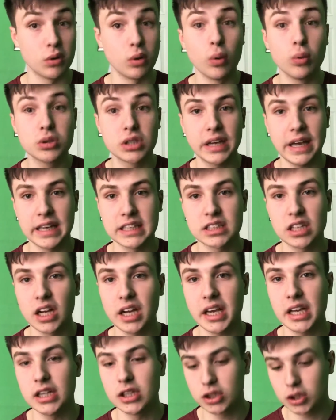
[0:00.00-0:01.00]
all to get
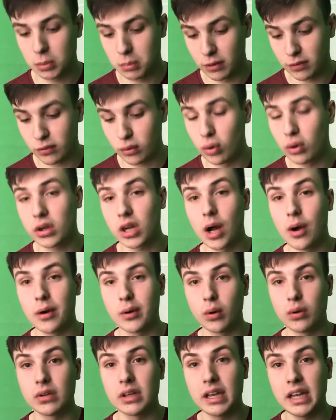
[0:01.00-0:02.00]
stuck into before
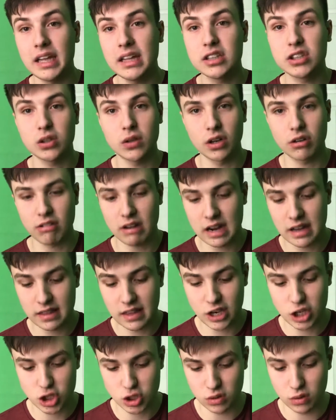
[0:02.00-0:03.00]
going on into the Grand
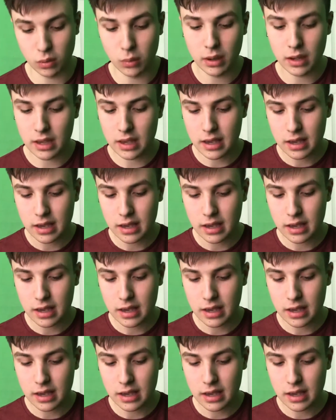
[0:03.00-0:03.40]
National.